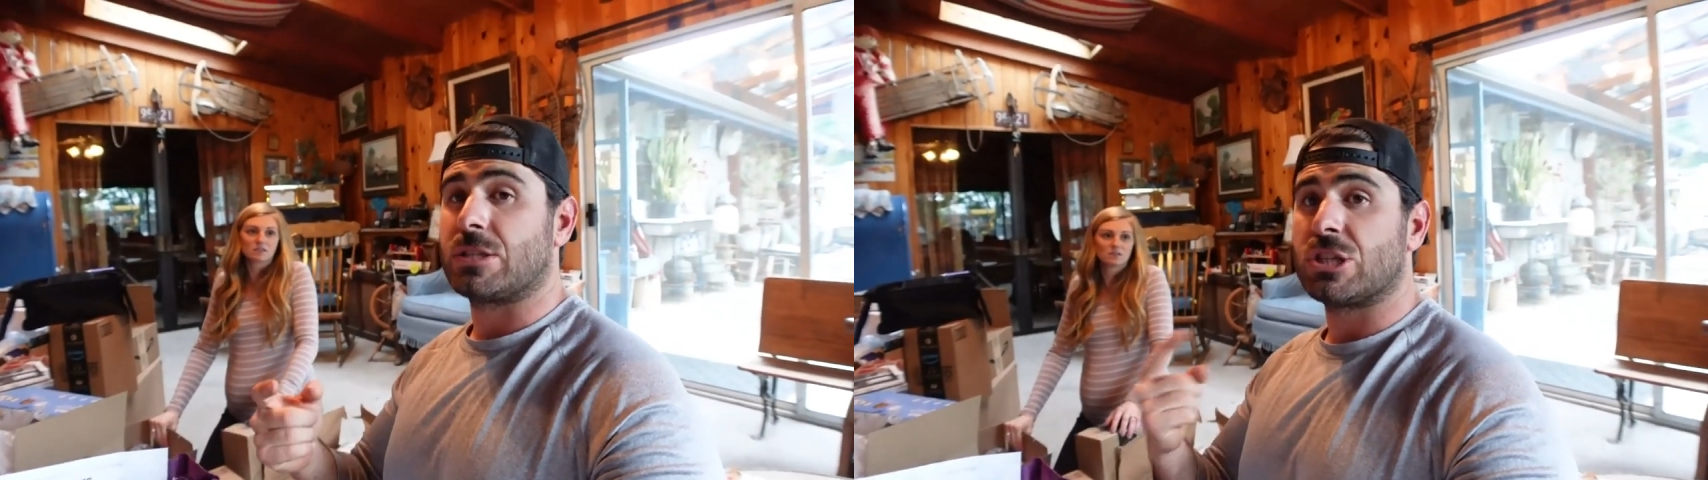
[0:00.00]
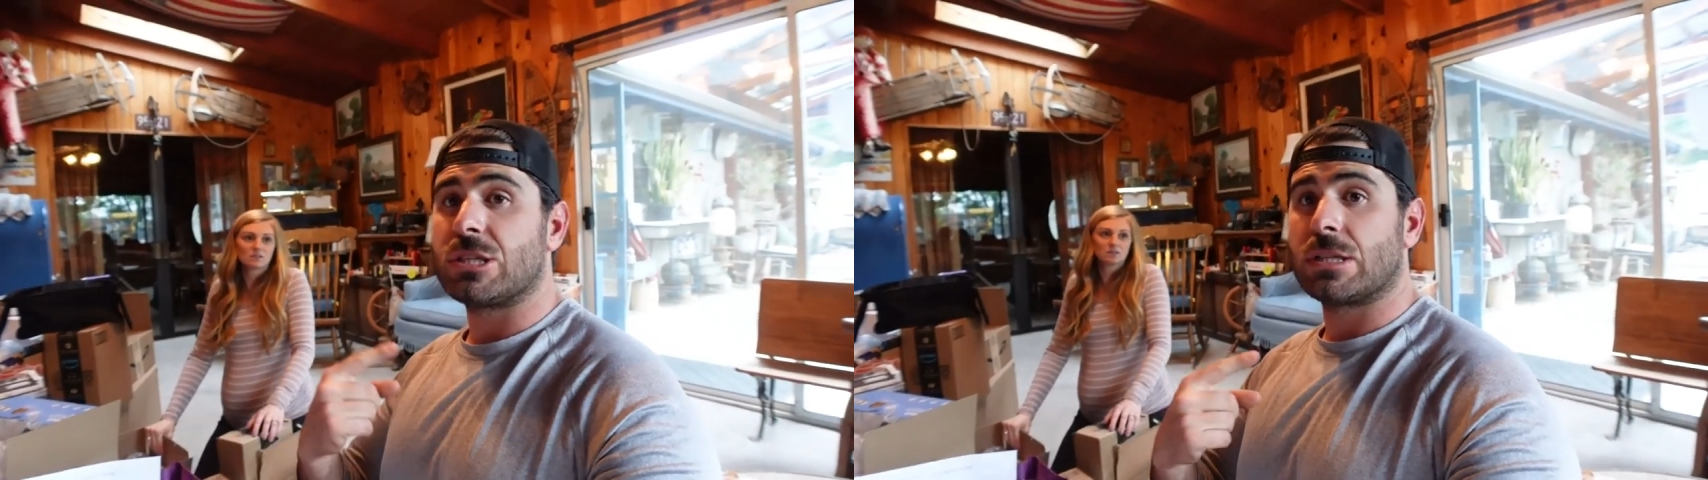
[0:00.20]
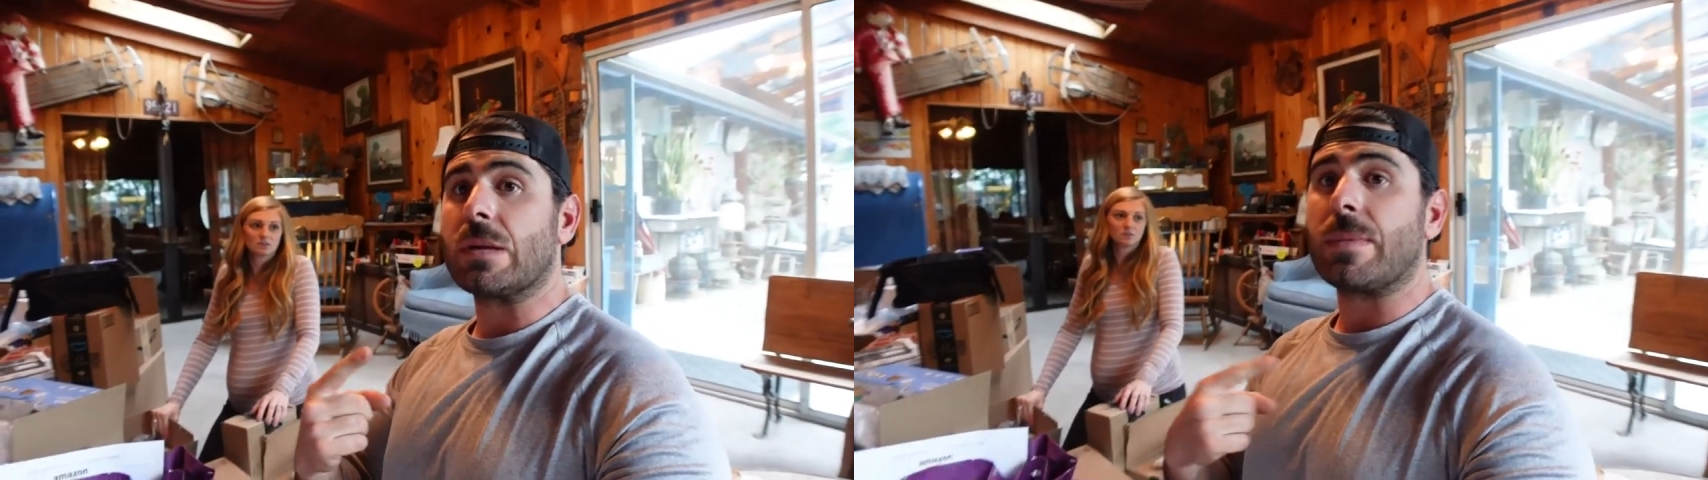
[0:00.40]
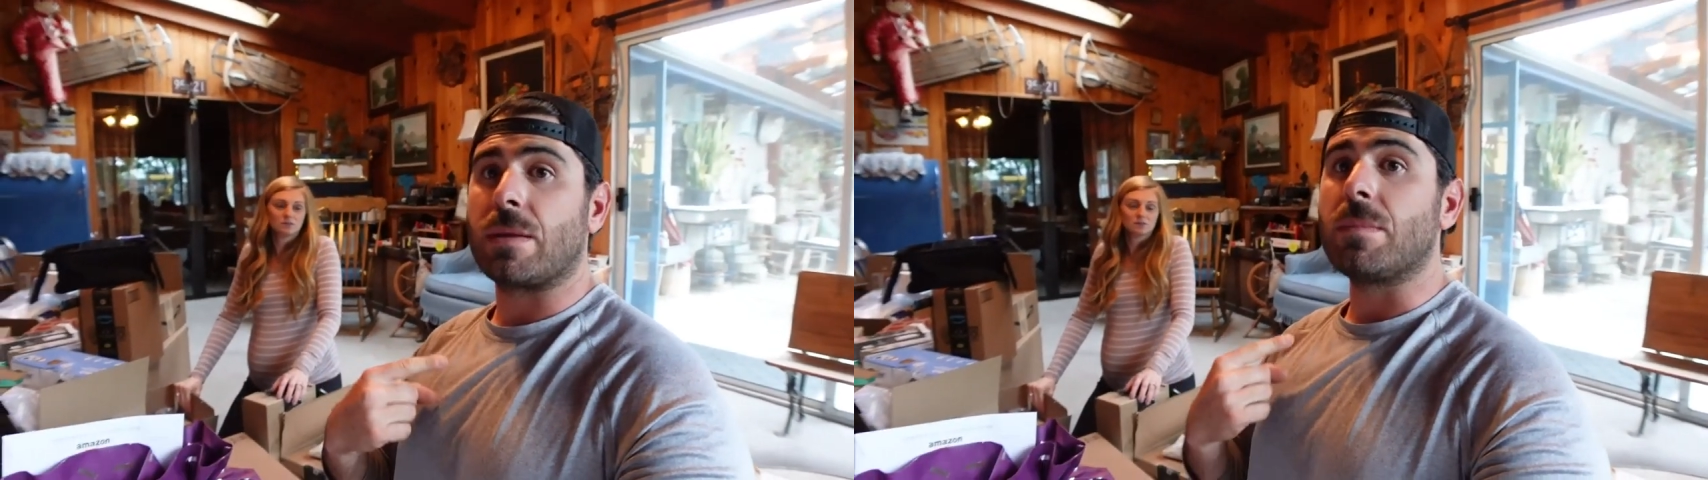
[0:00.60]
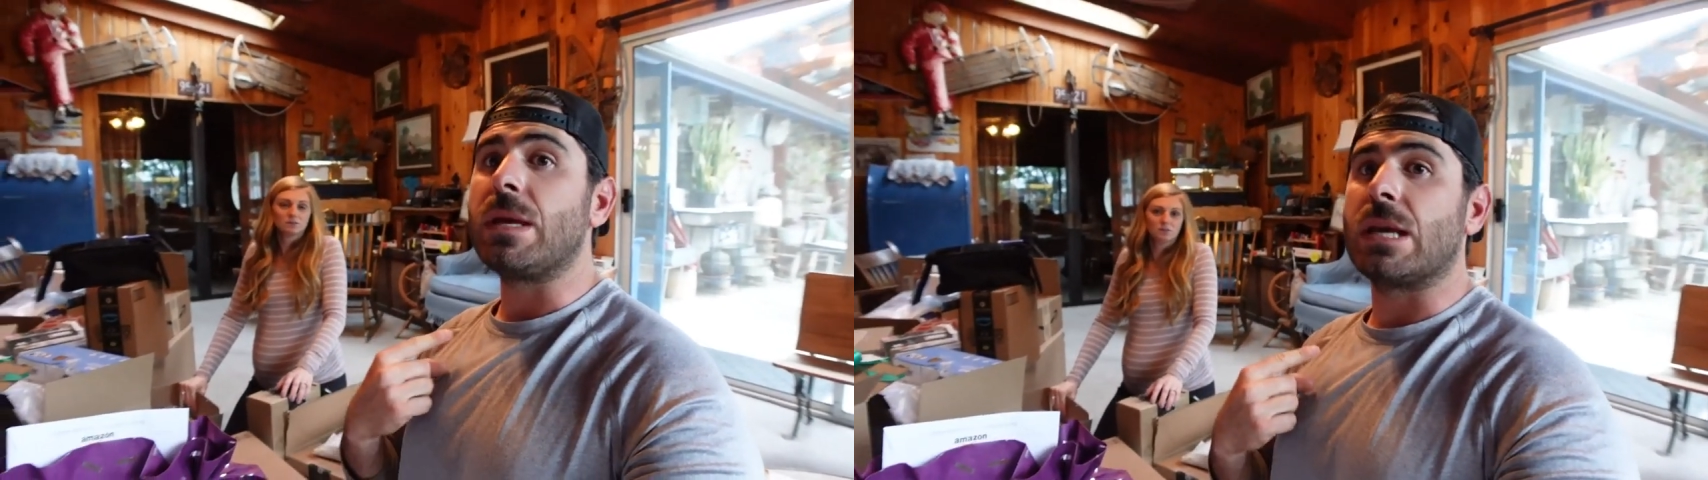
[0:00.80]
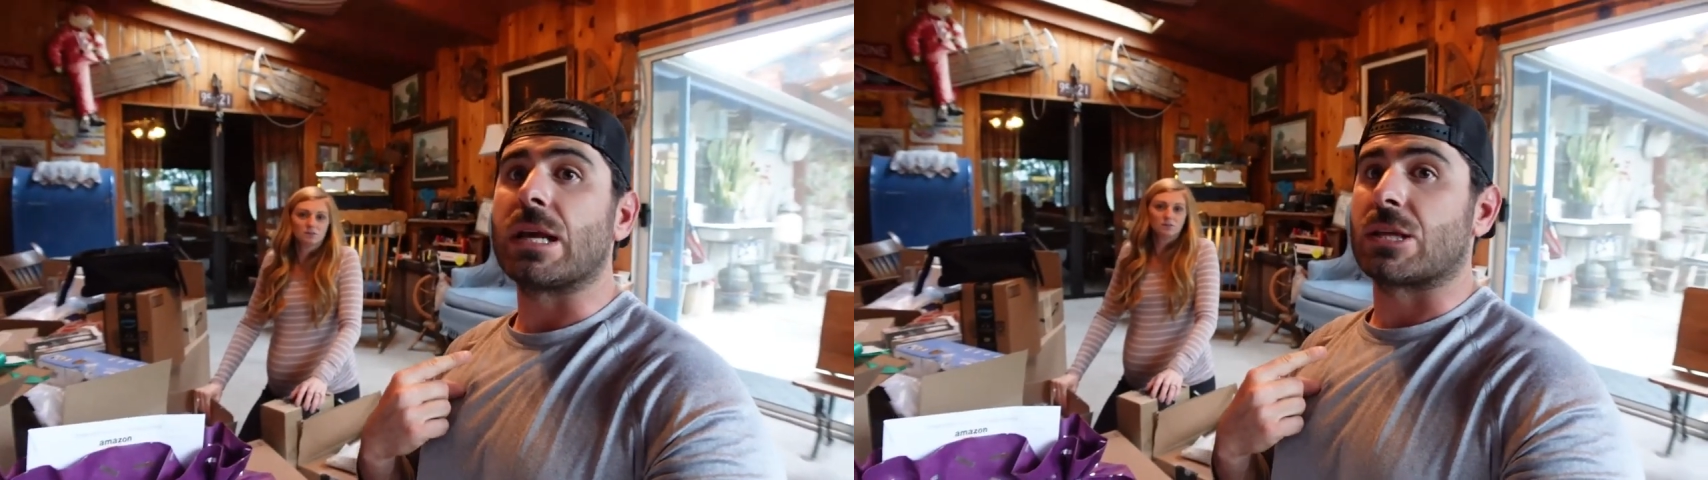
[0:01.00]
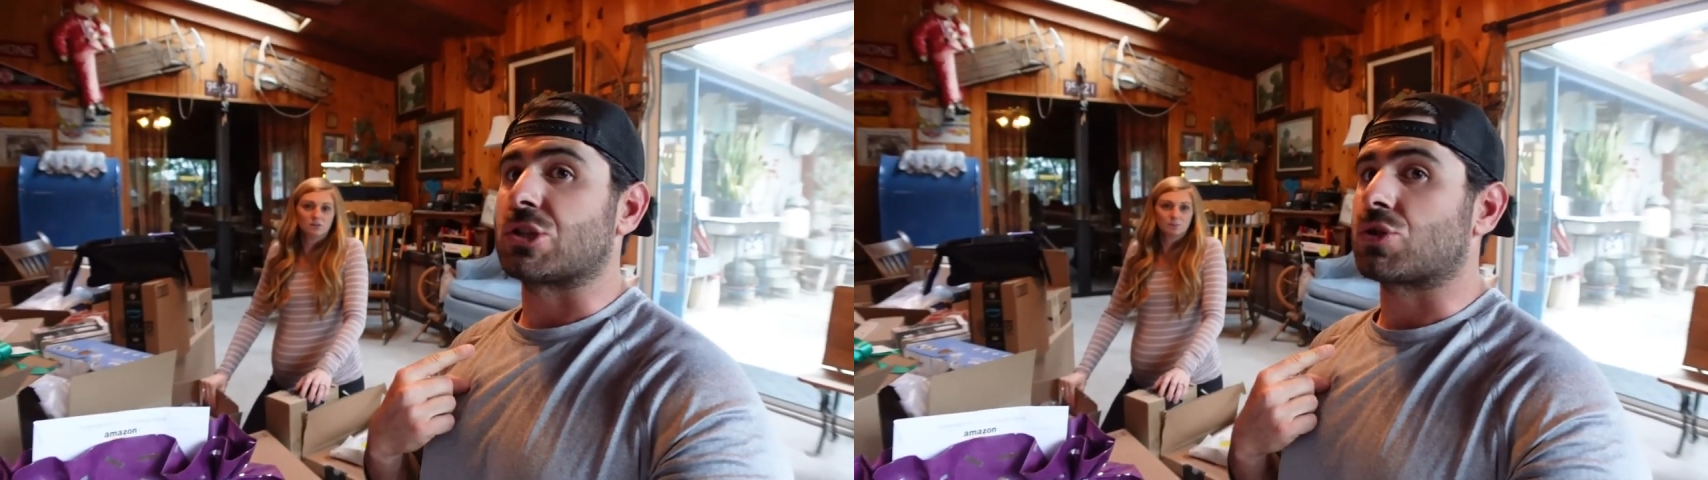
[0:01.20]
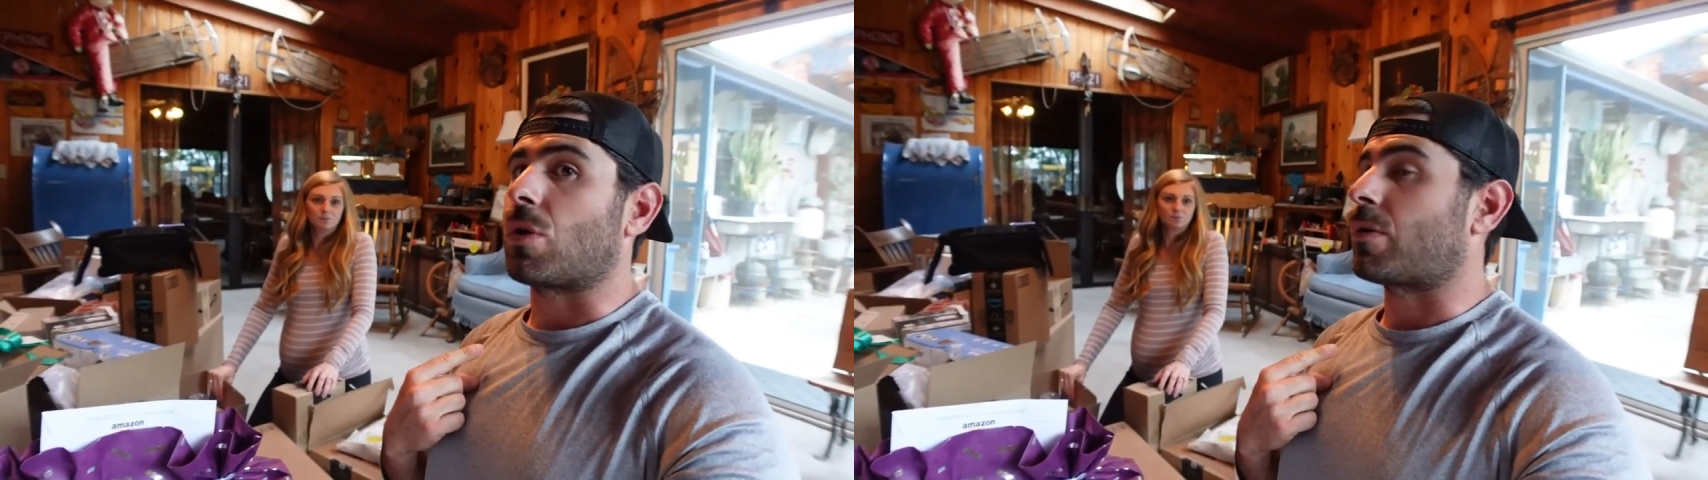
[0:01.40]
she's going to make me get the
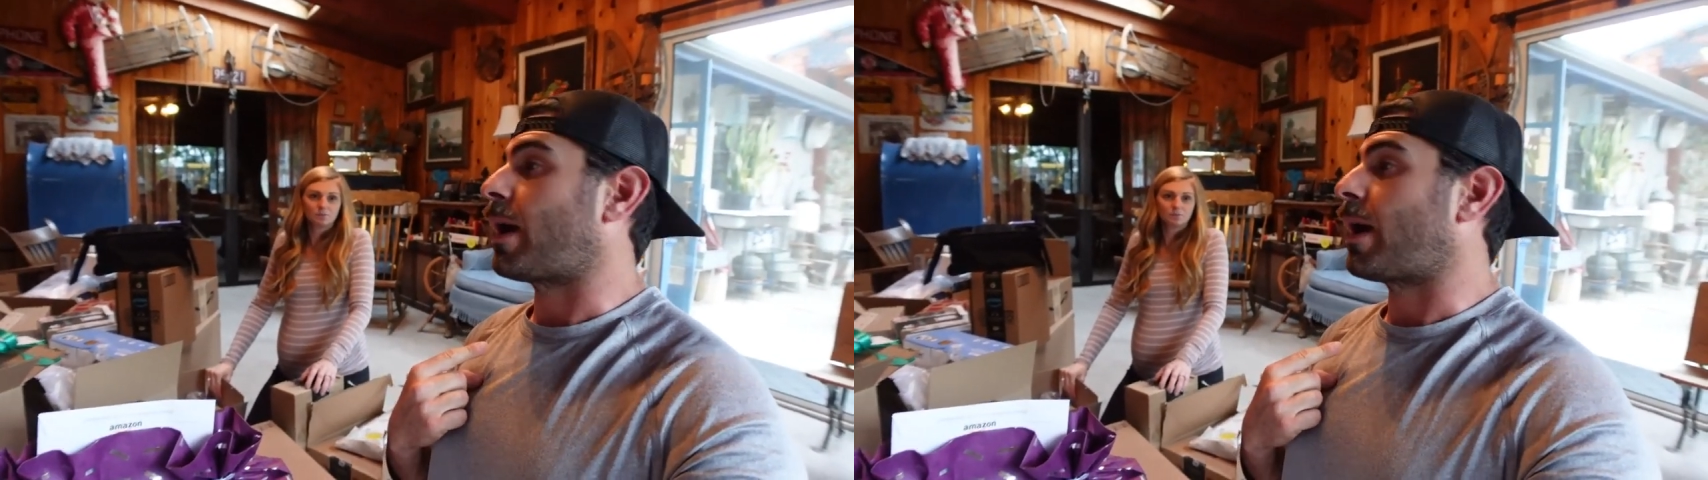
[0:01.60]
stroller